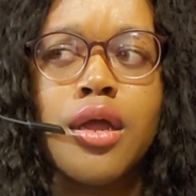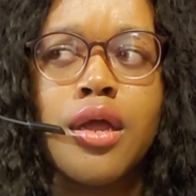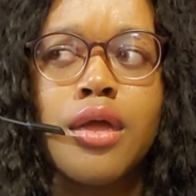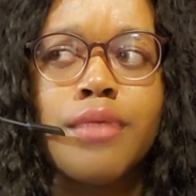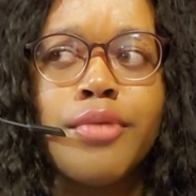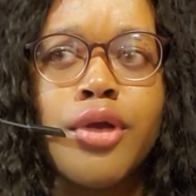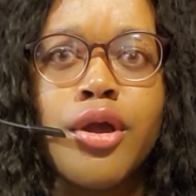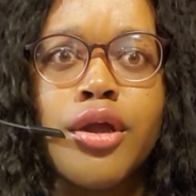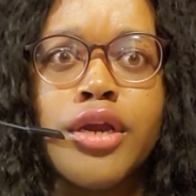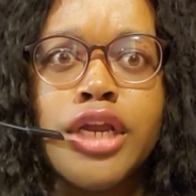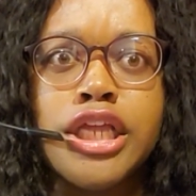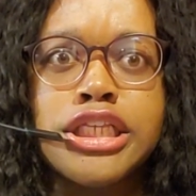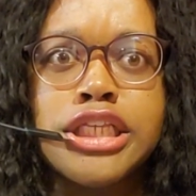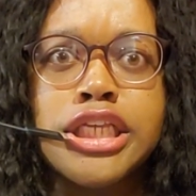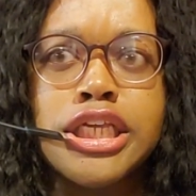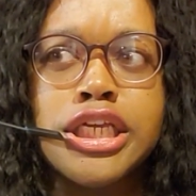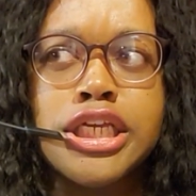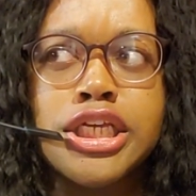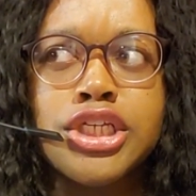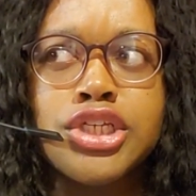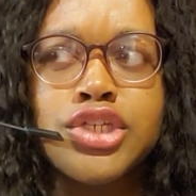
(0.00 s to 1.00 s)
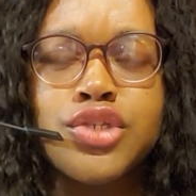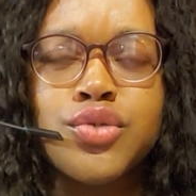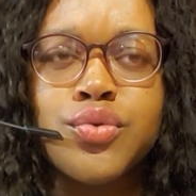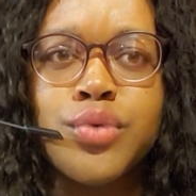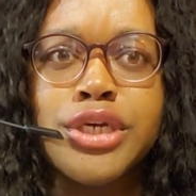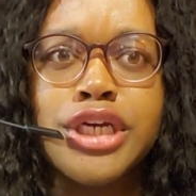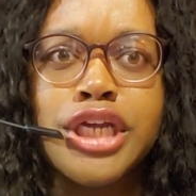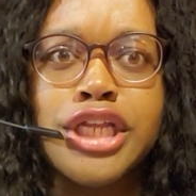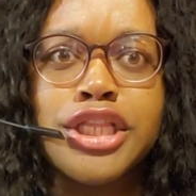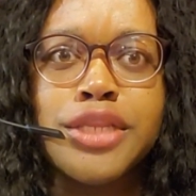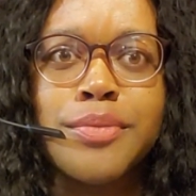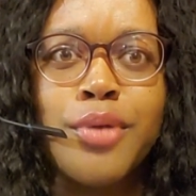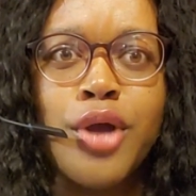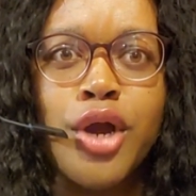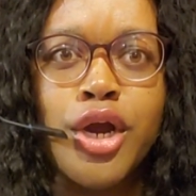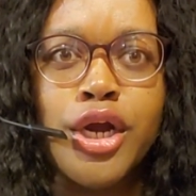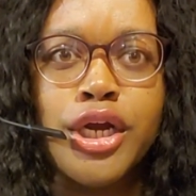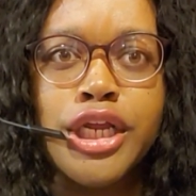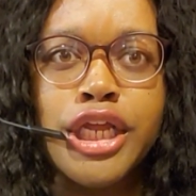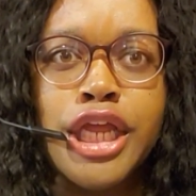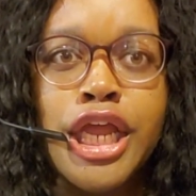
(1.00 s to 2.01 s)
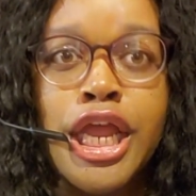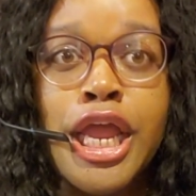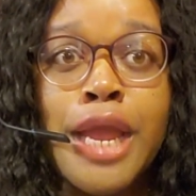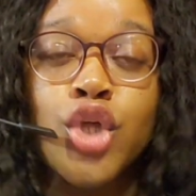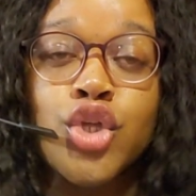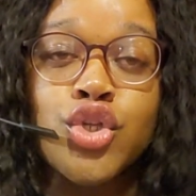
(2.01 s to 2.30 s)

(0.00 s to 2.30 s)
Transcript: um, are they taking us to another party?